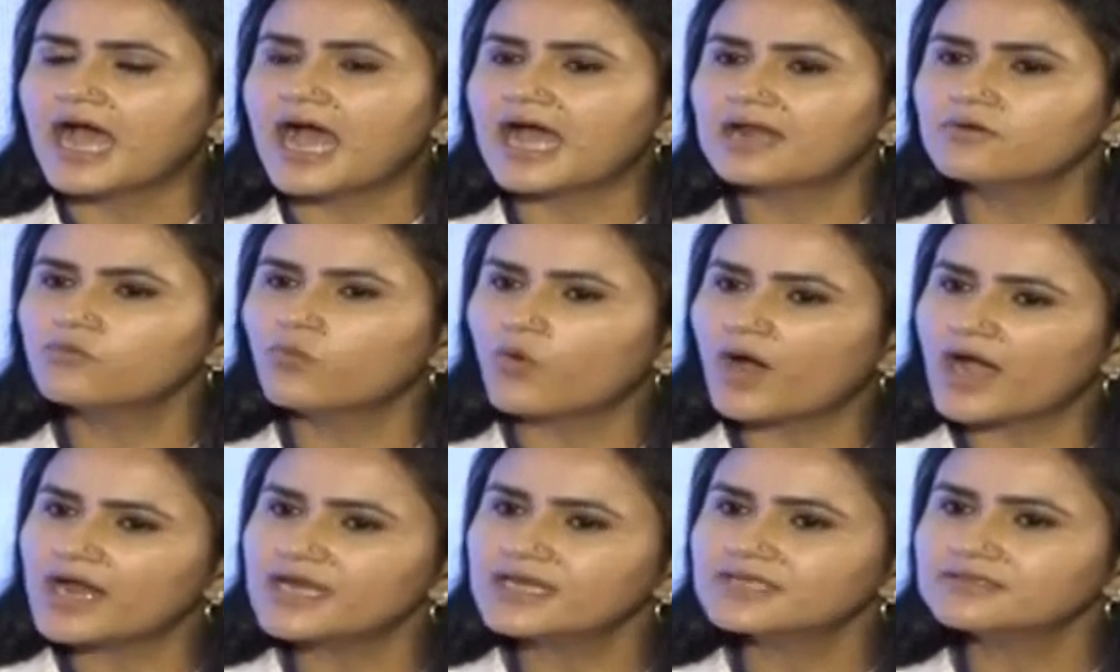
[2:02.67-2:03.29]
And
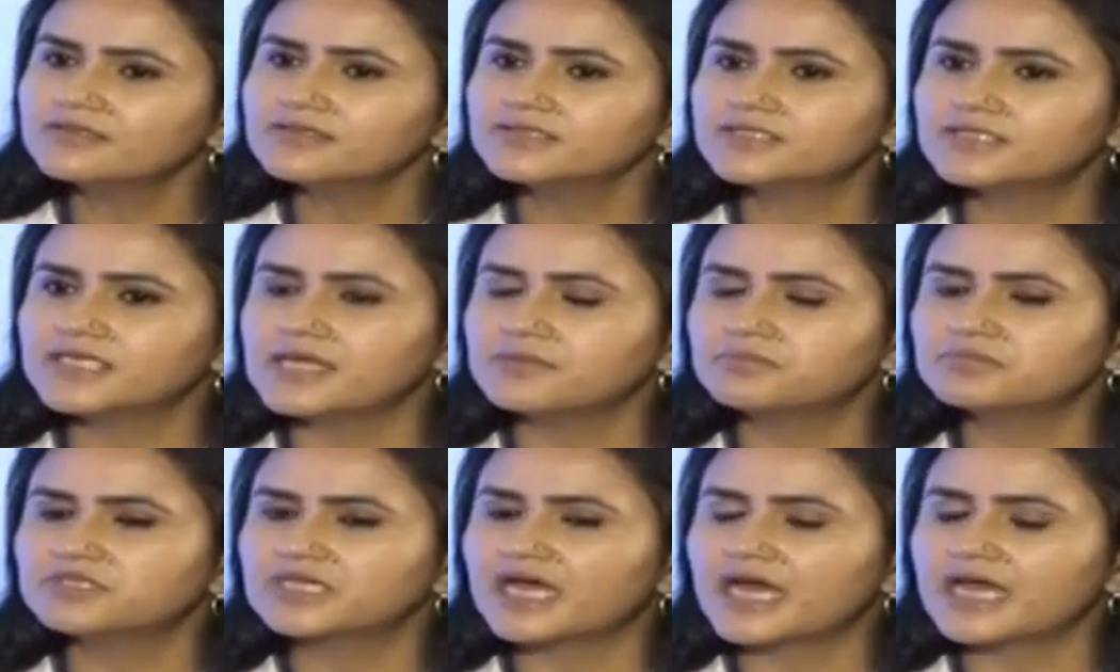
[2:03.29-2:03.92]
while at the
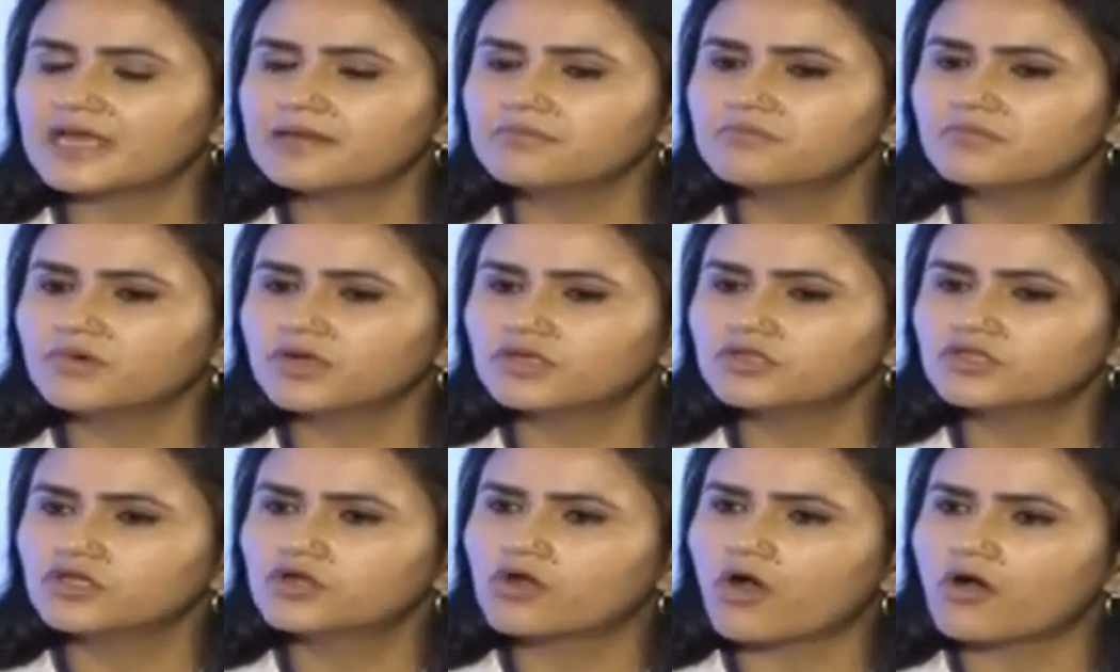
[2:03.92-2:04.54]
same time,
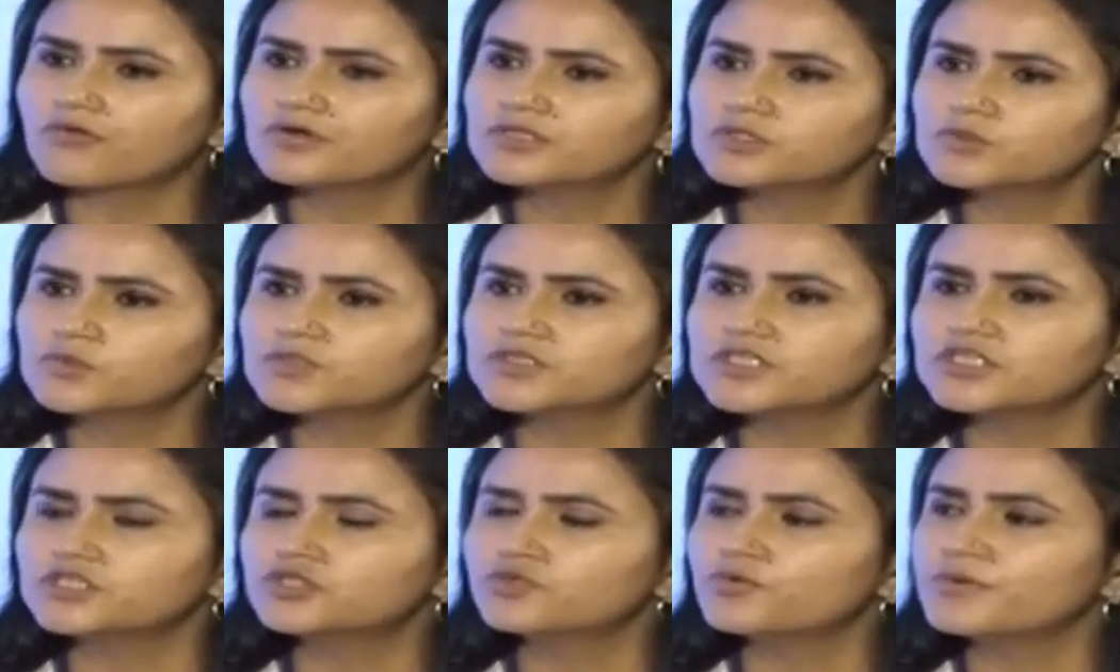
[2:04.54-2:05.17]
the Congress
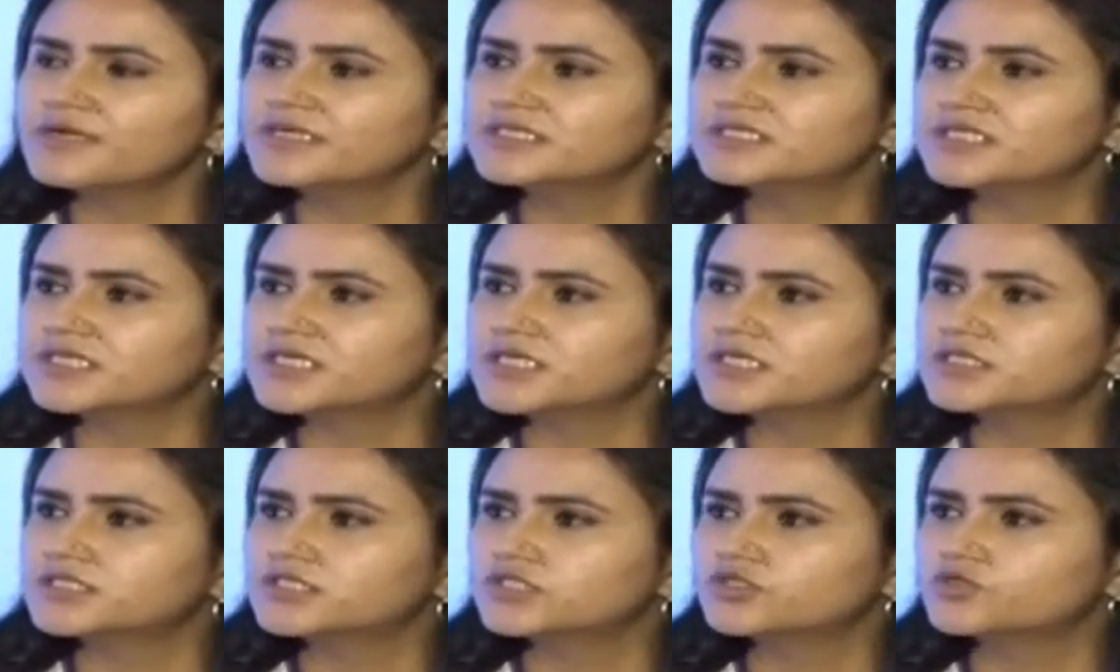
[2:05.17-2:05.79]
was issuing
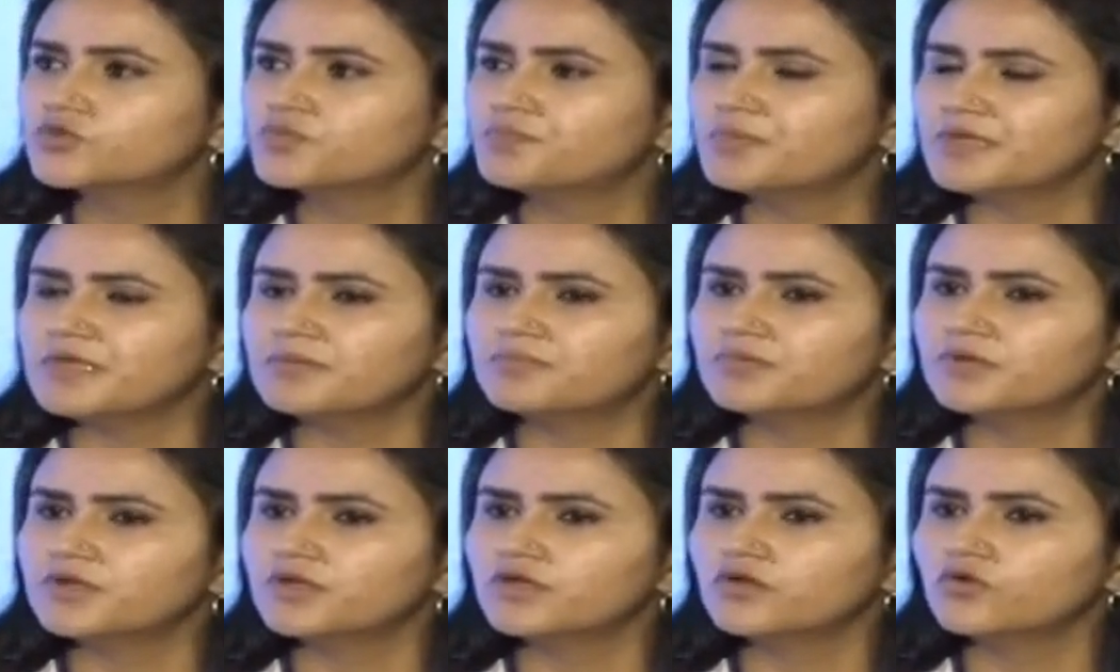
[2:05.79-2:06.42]
tickets to
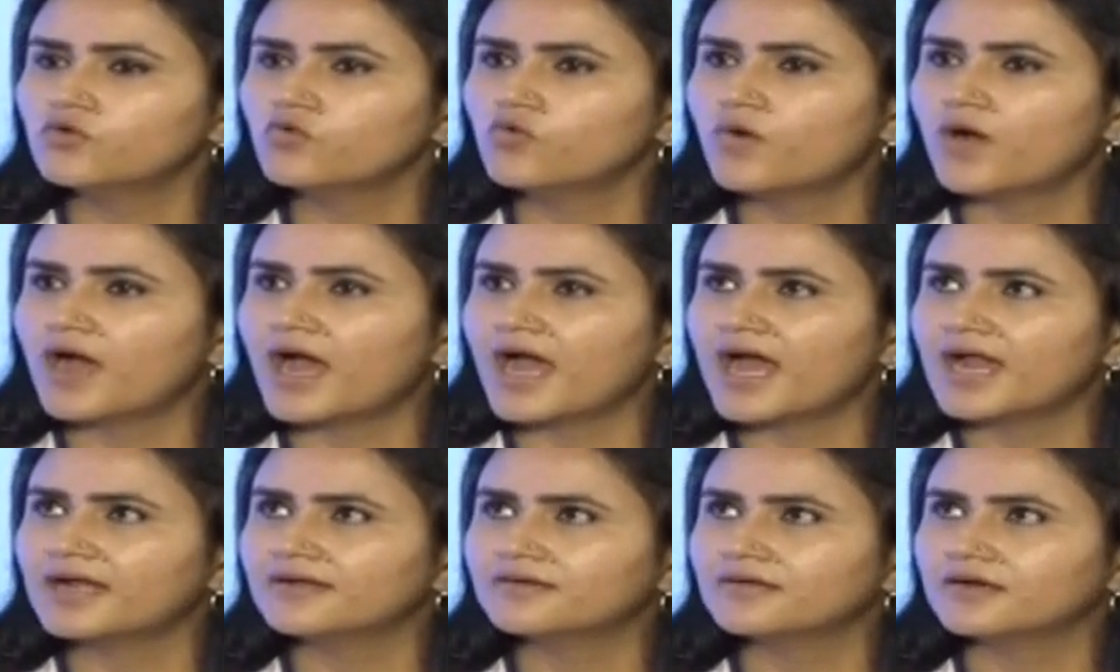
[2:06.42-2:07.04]
people who
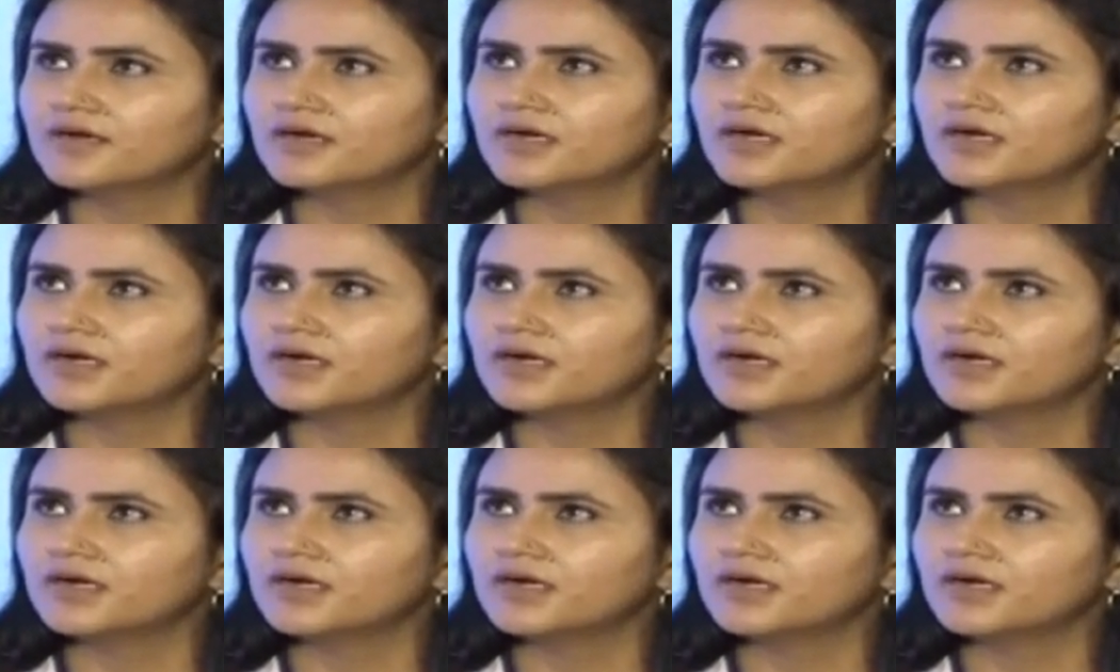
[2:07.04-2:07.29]
had